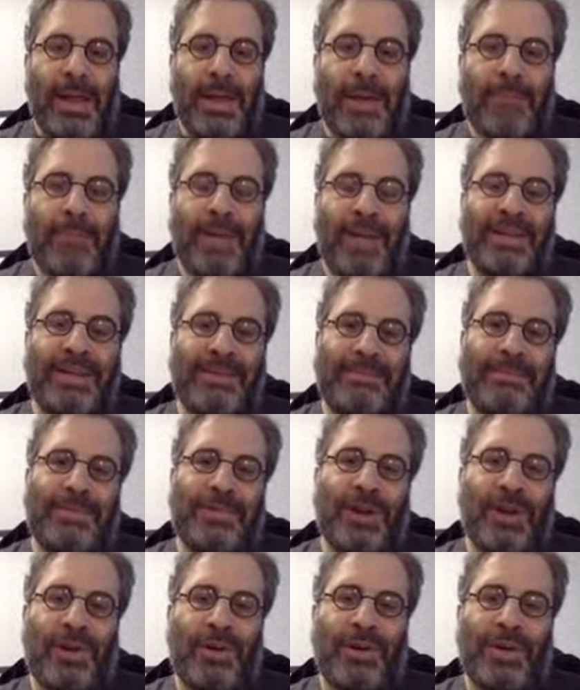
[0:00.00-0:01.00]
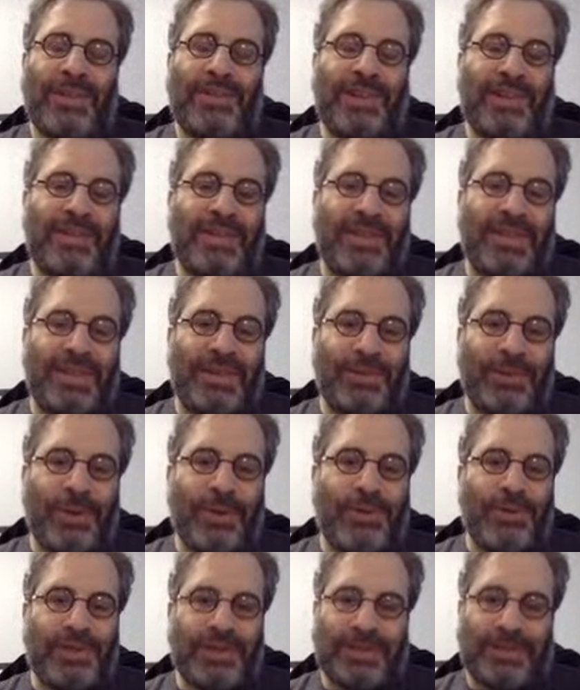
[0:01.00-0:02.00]
But is everything
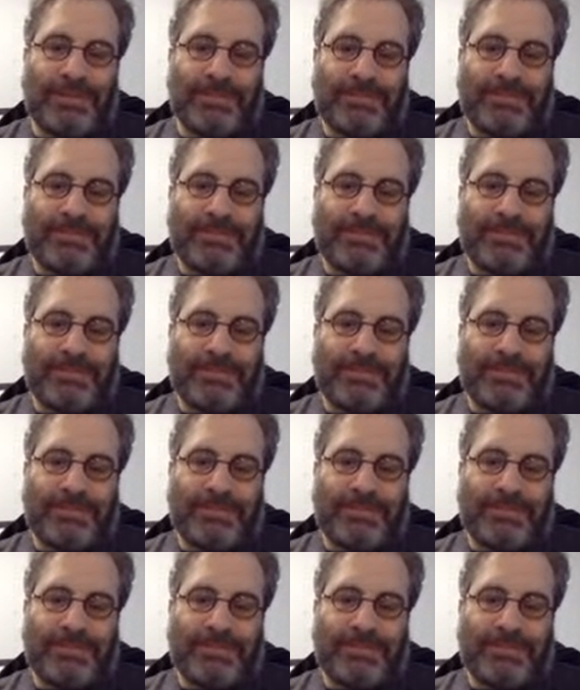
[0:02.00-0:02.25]
rosy?